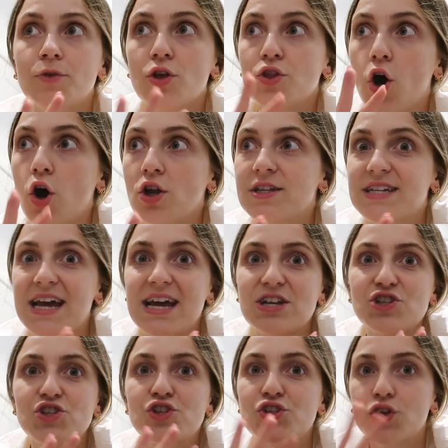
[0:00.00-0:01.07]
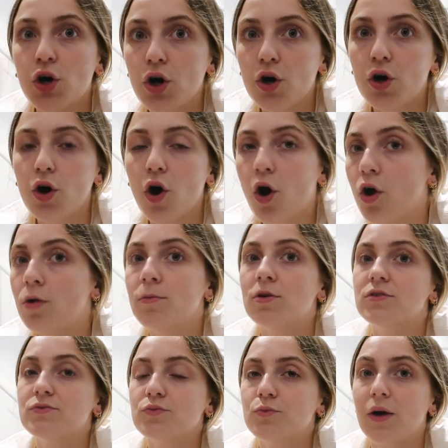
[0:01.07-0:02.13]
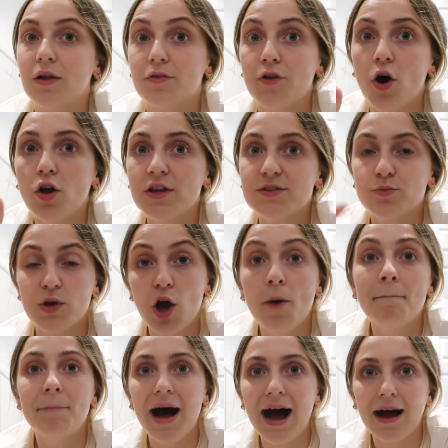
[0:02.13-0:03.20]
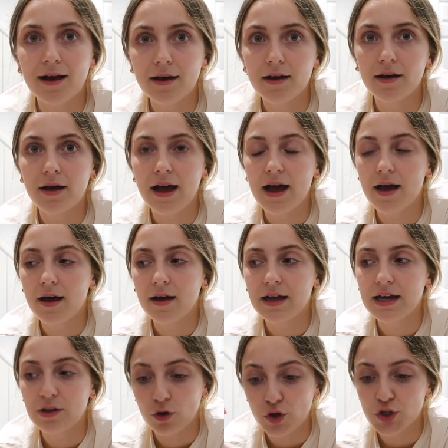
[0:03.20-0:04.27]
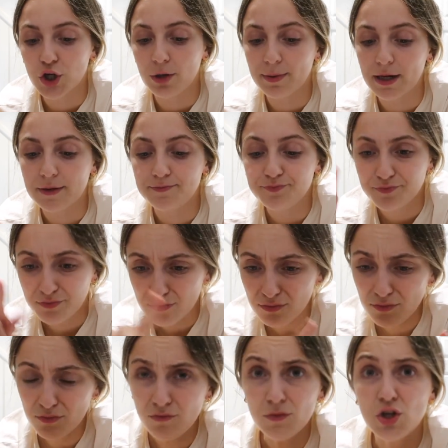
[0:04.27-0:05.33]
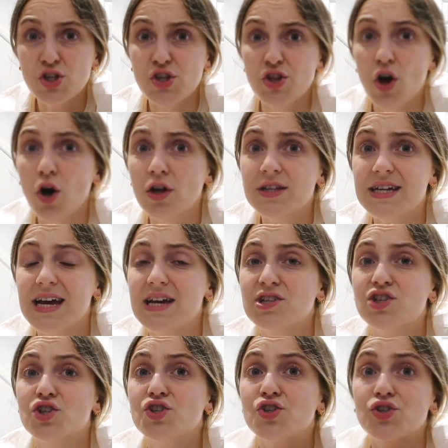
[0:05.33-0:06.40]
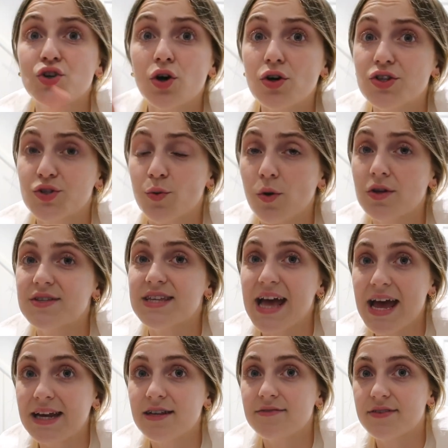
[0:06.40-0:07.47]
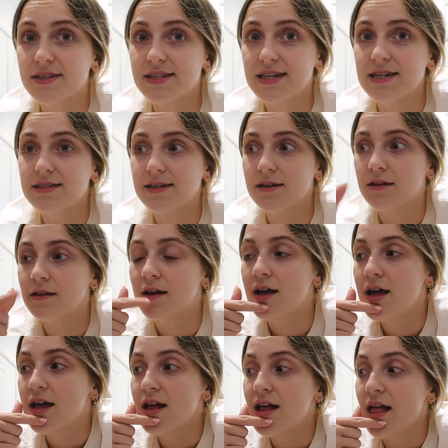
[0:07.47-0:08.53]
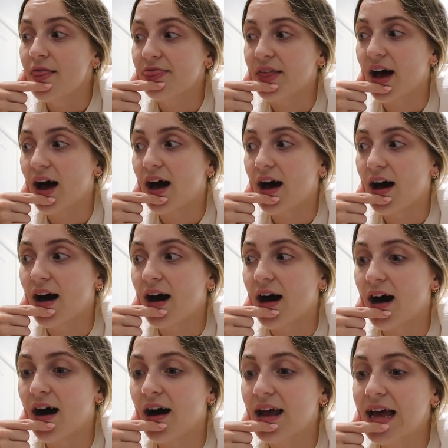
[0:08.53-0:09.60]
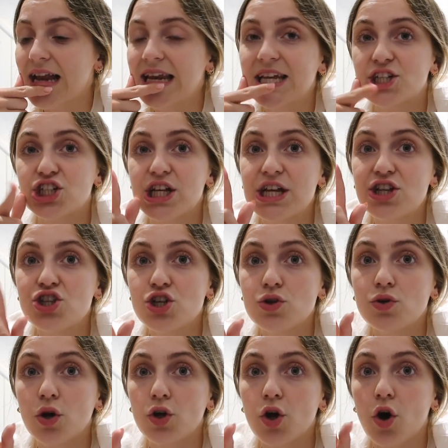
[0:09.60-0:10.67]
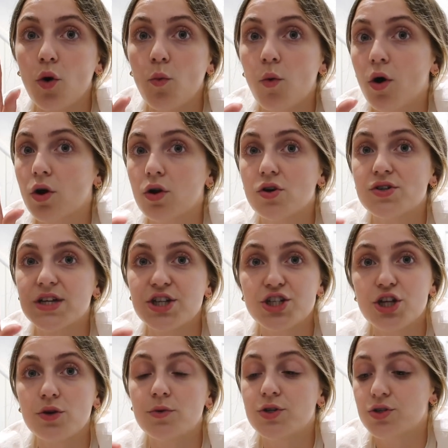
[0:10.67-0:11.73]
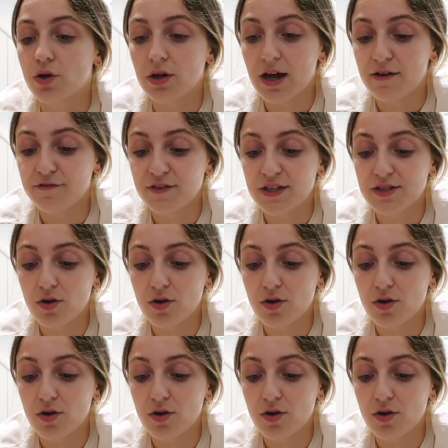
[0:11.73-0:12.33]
holiday is so we come back in October, so the holiday is so towards the end of the season that I literally do not know what clothes I do and don't have for this